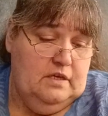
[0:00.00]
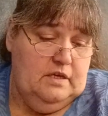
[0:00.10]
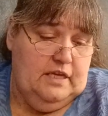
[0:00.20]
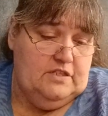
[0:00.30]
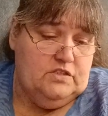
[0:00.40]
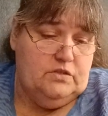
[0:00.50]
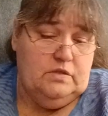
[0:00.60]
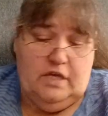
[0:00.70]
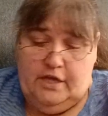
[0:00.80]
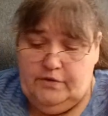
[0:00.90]
and it's
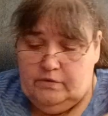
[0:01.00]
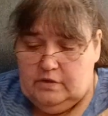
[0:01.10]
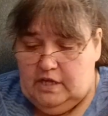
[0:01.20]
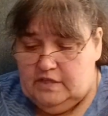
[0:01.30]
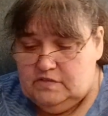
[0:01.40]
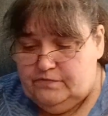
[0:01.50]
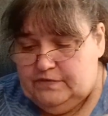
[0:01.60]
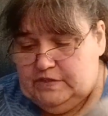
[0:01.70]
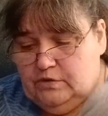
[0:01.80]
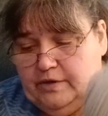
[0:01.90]

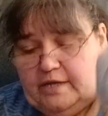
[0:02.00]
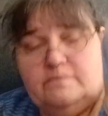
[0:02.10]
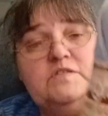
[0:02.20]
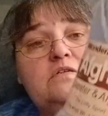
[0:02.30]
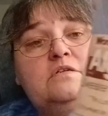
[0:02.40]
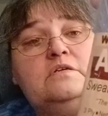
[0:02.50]
50 grams.